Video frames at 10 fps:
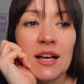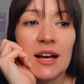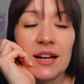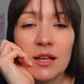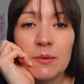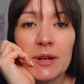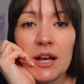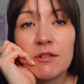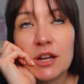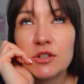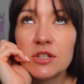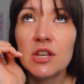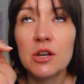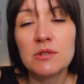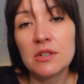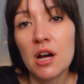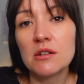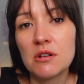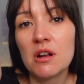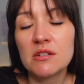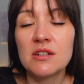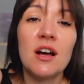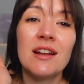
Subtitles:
And he'll be like, right, you just go da da da da da.